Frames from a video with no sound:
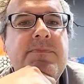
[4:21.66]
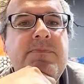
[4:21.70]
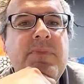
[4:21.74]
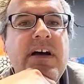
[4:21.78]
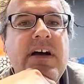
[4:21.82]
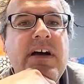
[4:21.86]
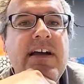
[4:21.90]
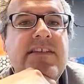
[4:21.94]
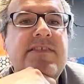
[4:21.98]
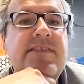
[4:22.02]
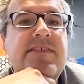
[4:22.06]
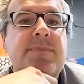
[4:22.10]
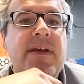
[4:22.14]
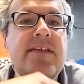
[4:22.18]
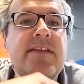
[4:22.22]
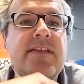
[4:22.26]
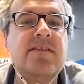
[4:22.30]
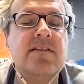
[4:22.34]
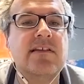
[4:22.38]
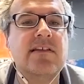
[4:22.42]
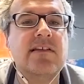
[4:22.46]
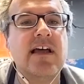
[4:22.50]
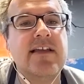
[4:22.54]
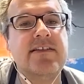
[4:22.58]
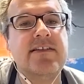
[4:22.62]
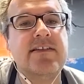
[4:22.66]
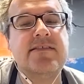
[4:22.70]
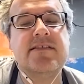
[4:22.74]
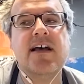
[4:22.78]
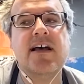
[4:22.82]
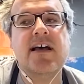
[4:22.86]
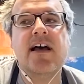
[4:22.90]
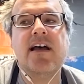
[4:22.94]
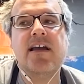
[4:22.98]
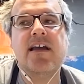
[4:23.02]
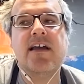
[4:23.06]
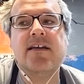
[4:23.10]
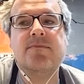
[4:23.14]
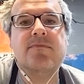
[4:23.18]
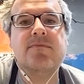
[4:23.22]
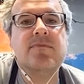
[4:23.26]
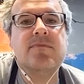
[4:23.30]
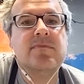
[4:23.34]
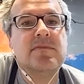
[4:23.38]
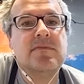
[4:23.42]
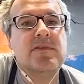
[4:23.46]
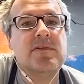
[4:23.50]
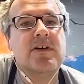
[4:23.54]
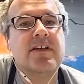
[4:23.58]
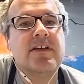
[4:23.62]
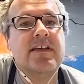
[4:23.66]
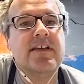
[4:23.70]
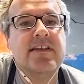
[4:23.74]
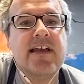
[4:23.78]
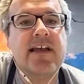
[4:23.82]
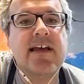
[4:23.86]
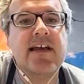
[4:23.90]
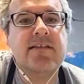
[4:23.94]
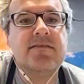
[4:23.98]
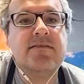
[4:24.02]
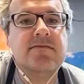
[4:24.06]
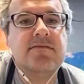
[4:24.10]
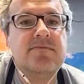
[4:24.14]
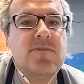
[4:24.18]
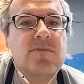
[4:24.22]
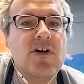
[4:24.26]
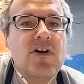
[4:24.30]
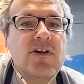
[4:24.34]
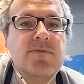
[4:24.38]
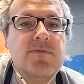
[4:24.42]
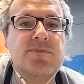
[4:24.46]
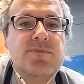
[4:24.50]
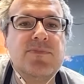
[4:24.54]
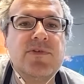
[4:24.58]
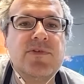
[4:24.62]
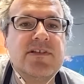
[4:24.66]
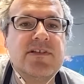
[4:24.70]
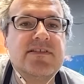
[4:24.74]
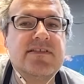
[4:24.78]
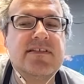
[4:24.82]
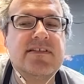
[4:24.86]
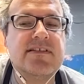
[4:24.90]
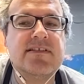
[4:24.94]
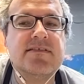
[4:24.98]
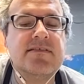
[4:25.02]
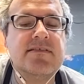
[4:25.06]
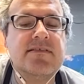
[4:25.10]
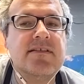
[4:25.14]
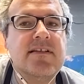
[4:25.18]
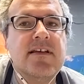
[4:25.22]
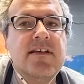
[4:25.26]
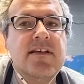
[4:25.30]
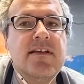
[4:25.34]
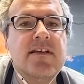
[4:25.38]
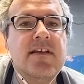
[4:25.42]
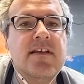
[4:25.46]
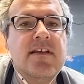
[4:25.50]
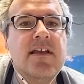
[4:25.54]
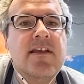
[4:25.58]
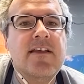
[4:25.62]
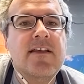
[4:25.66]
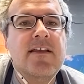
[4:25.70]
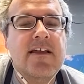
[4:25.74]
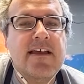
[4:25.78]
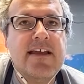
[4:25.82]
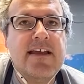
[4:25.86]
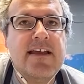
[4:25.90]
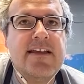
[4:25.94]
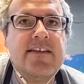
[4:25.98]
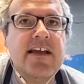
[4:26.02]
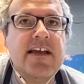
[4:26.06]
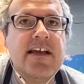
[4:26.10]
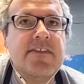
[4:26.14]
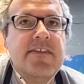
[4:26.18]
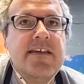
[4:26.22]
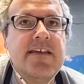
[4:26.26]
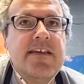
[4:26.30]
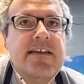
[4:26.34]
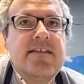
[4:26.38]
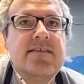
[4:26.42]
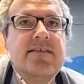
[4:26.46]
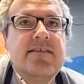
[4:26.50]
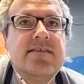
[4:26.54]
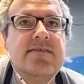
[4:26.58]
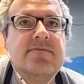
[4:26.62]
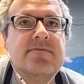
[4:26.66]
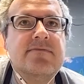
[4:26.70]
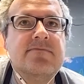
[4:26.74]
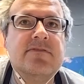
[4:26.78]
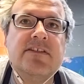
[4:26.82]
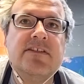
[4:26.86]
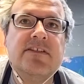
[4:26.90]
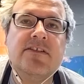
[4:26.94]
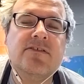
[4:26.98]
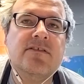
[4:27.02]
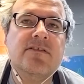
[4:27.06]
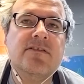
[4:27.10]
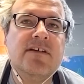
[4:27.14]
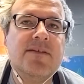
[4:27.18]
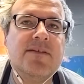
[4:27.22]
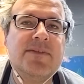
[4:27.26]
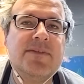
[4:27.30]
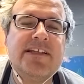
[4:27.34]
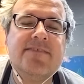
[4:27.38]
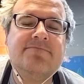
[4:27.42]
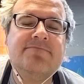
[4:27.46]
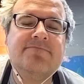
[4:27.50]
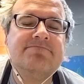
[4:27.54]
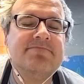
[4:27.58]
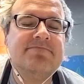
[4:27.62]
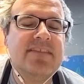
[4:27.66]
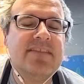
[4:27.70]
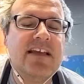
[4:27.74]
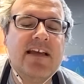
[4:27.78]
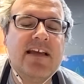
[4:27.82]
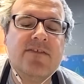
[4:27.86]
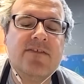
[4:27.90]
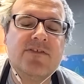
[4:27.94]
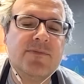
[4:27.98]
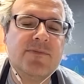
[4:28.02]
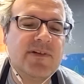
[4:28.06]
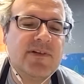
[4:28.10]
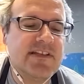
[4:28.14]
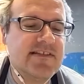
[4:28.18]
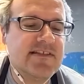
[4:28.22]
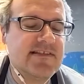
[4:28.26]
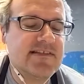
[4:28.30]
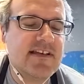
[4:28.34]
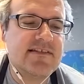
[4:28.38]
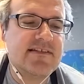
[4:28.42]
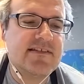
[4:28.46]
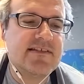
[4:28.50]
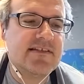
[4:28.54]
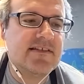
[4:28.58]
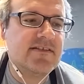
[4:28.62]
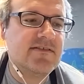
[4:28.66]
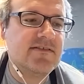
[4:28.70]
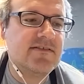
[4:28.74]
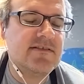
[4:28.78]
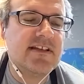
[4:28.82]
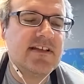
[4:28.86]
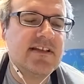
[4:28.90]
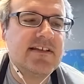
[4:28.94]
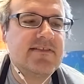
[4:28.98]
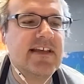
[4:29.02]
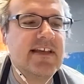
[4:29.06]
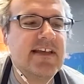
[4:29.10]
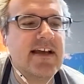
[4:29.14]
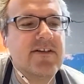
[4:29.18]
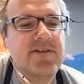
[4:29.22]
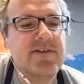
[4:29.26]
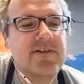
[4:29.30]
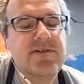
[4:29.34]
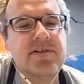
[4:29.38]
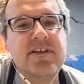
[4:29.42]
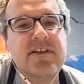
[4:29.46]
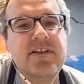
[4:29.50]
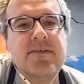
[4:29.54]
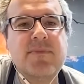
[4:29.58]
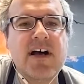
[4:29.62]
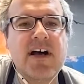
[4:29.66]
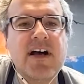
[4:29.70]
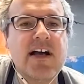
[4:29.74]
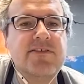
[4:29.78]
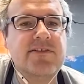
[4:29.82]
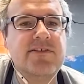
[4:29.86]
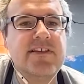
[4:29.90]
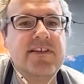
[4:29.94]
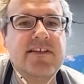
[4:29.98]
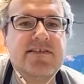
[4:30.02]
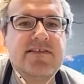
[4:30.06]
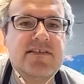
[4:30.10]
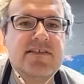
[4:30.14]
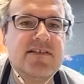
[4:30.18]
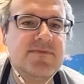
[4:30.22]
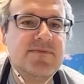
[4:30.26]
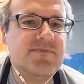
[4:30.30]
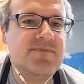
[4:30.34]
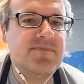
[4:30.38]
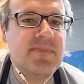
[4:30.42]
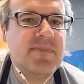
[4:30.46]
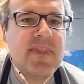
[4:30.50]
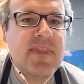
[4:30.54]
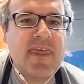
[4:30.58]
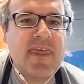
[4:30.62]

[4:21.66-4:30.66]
I spend a lot of time looking at art books and and I think, you know, I mean, everybody says it, you know, like that early modernism,